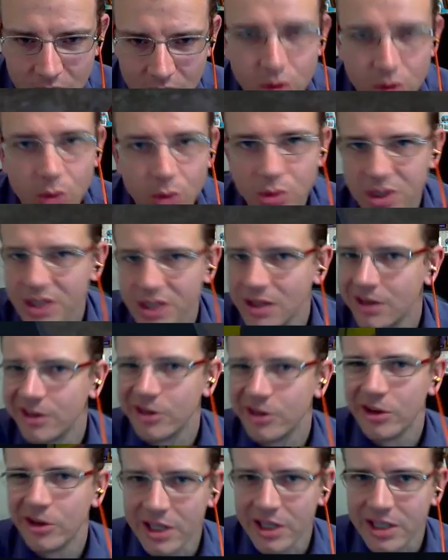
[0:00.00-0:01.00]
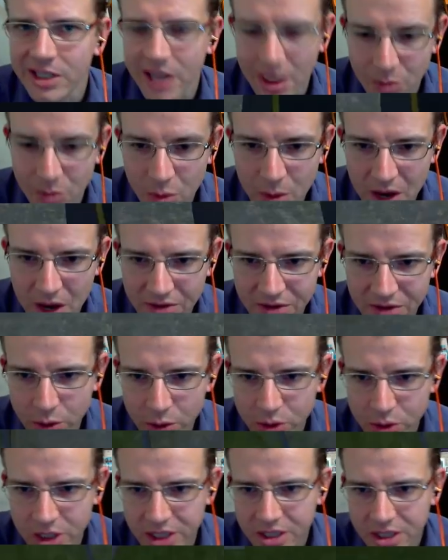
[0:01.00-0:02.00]
I'm not particularly good at this game. You may have
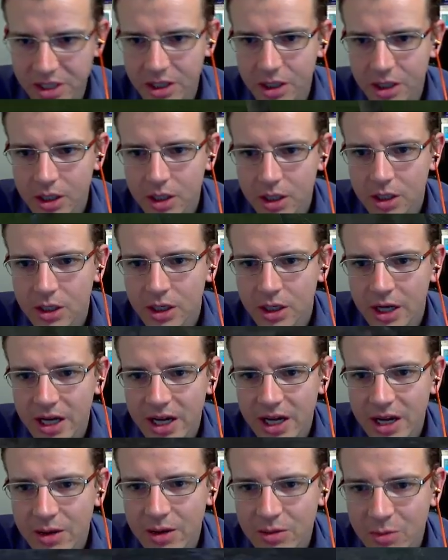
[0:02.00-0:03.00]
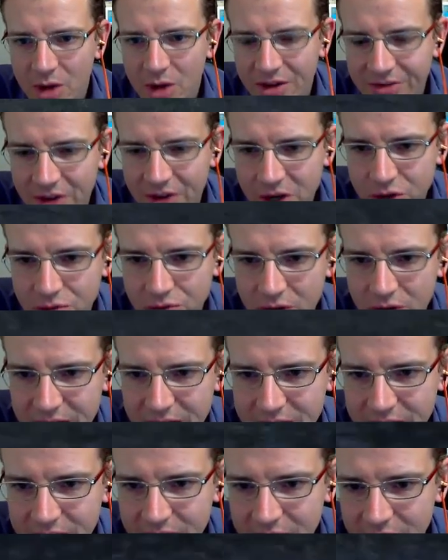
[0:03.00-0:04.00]
noticed. My first
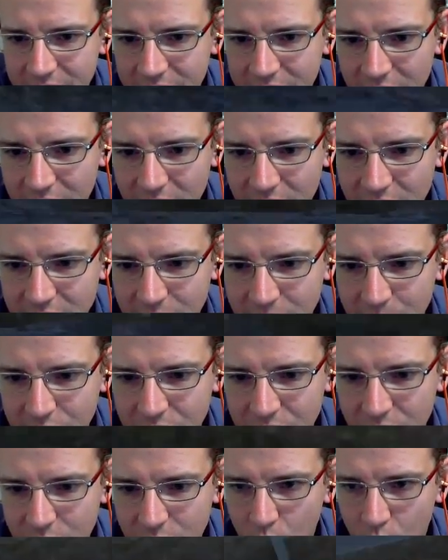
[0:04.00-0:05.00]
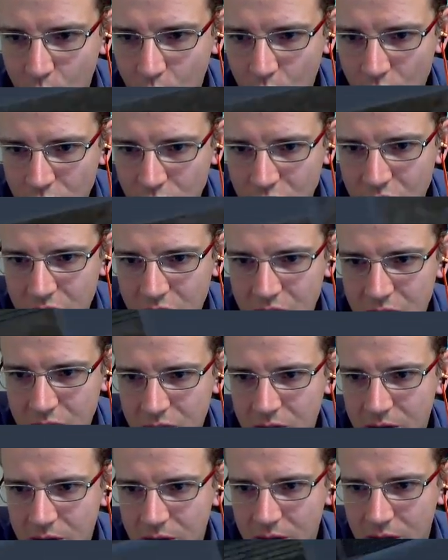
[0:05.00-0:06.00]
race in the last episode was
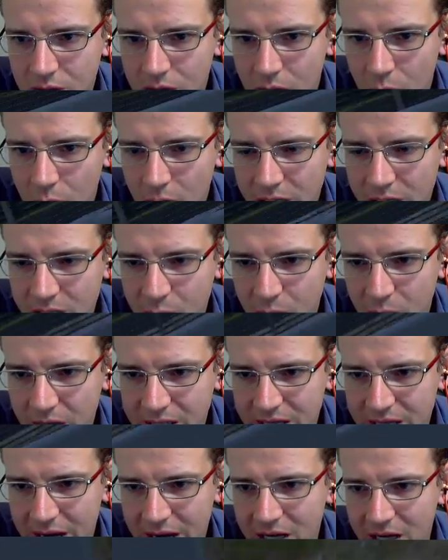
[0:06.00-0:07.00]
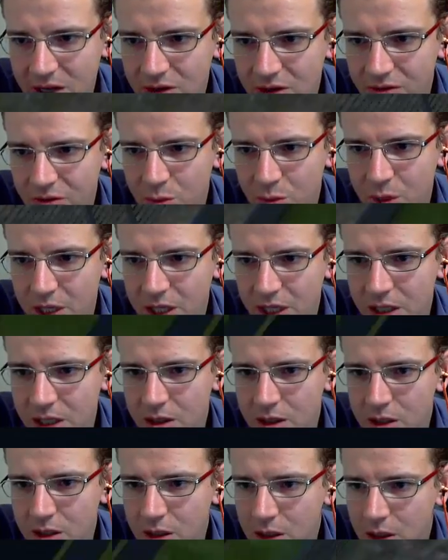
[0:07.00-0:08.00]
quite spectacular for me.
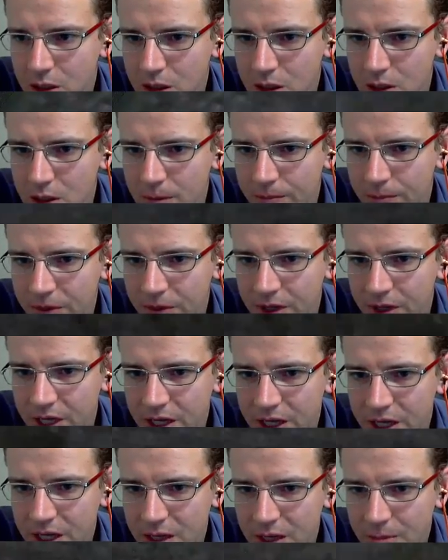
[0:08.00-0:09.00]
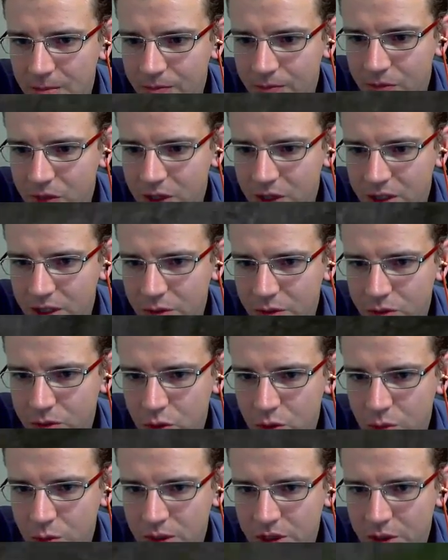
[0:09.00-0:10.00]
I don't
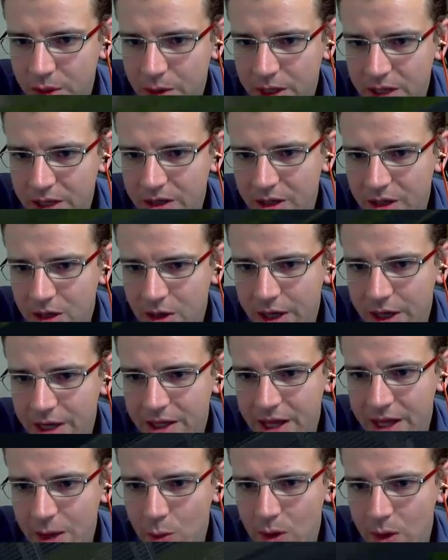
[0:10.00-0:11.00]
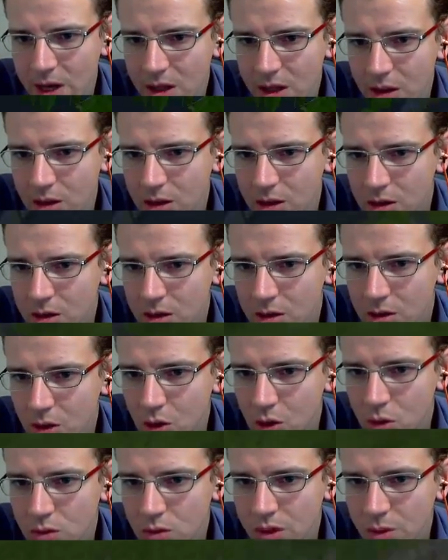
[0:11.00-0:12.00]
normally do anything like that well.
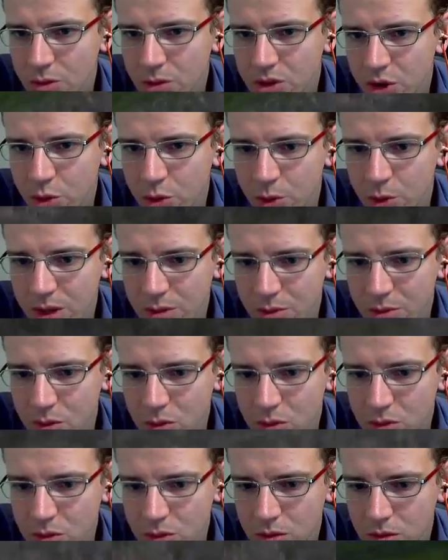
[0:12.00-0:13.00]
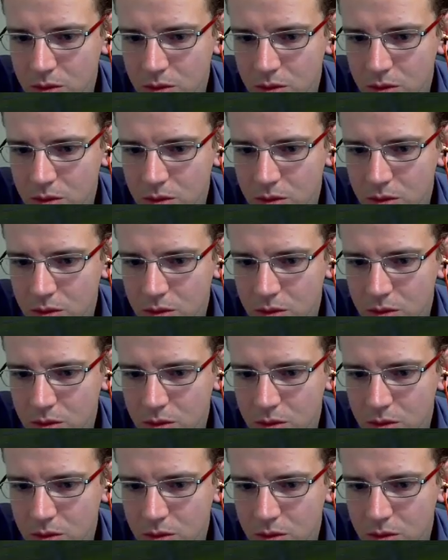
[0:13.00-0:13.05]
Oh, there was 2 people